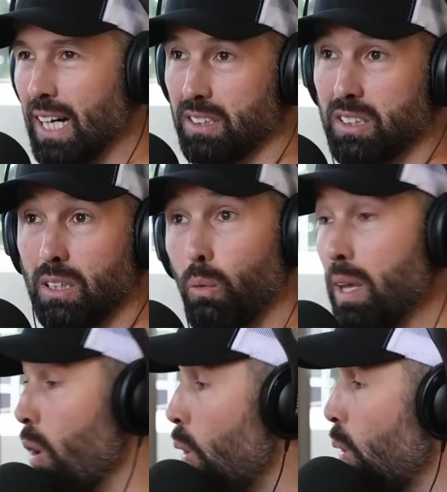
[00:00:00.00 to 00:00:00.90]
hardest thing.
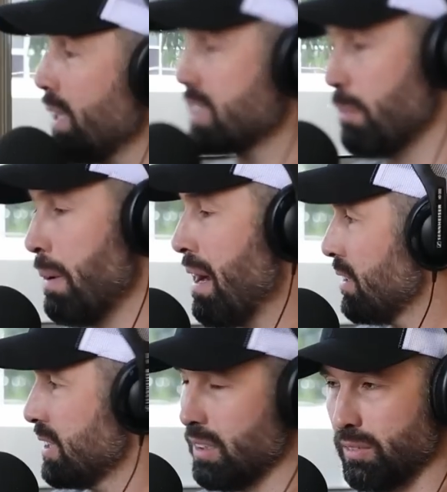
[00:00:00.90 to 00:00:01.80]
We always compare
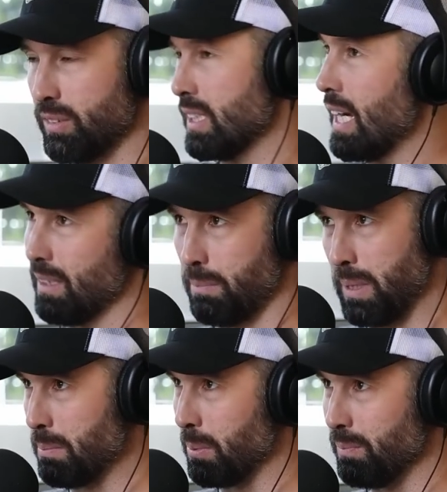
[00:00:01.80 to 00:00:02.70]
ourselves to other
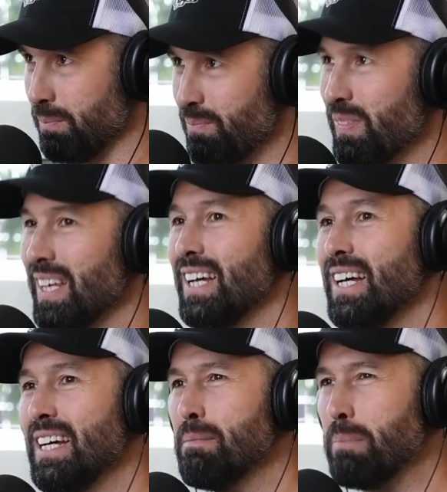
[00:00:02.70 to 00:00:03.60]
people.
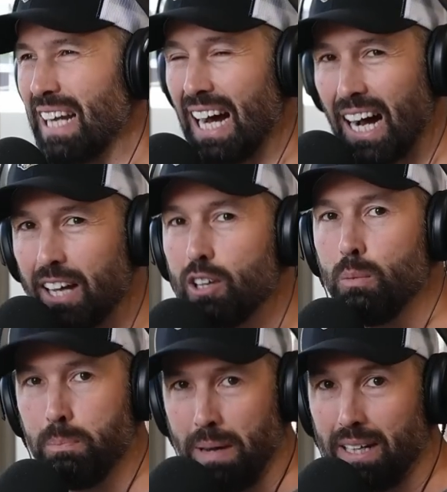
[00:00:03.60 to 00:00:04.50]
But are you
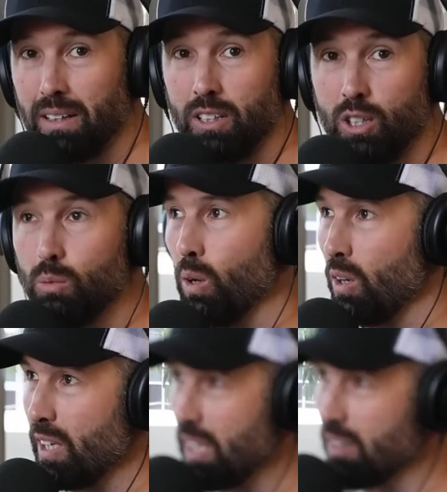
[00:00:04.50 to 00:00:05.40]
better than you were
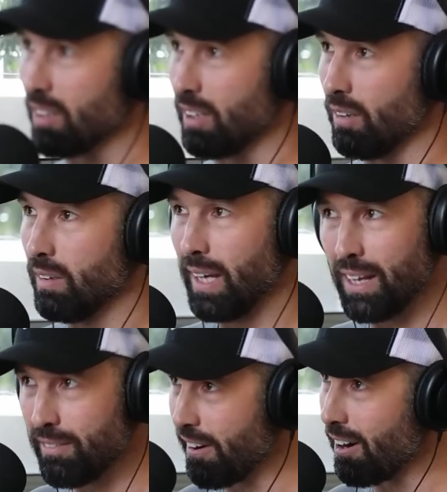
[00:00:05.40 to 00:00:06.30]
a year ago?
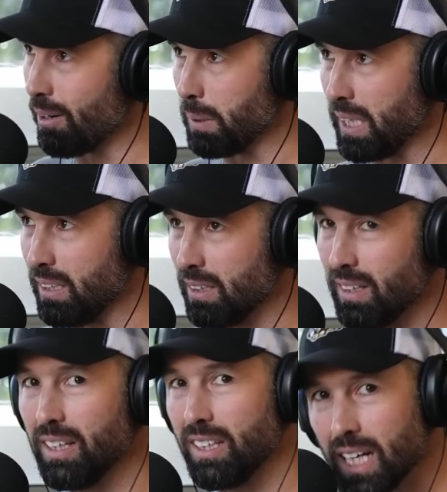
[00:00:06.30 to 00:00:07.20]
Invariably,
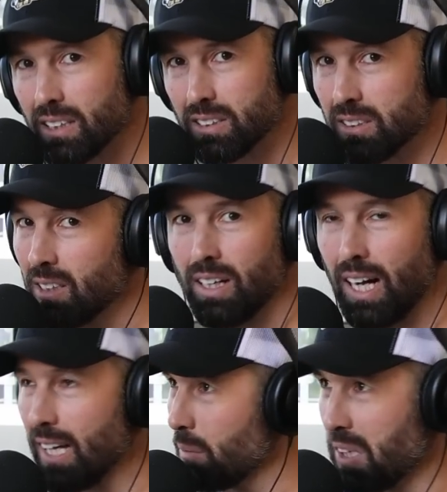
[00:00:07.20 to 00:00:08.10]
yes.
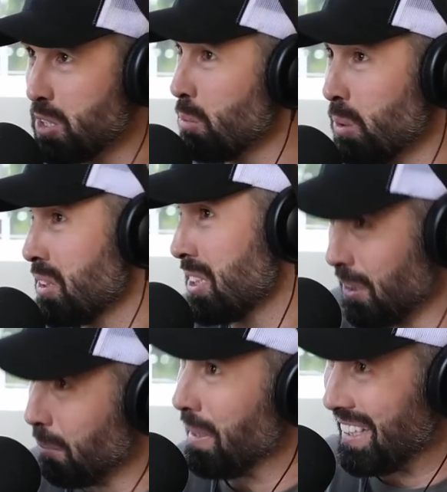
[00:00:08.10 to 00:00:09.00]
Otherwise, you wouldn't
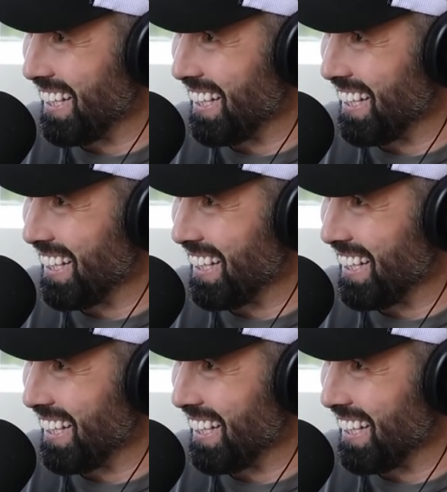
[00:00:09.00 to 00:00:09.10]
still be